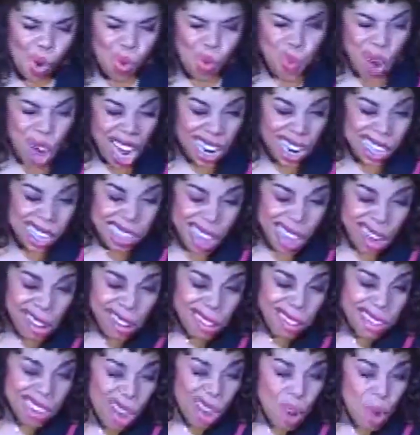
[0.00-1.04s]
One of
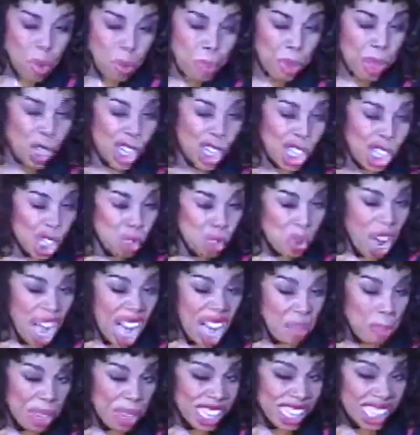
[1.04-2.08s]
those old
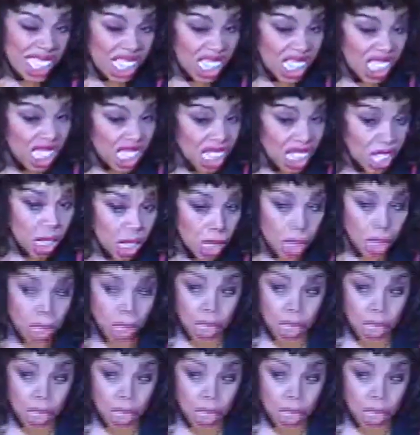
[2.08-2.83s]
bourgeois bitches.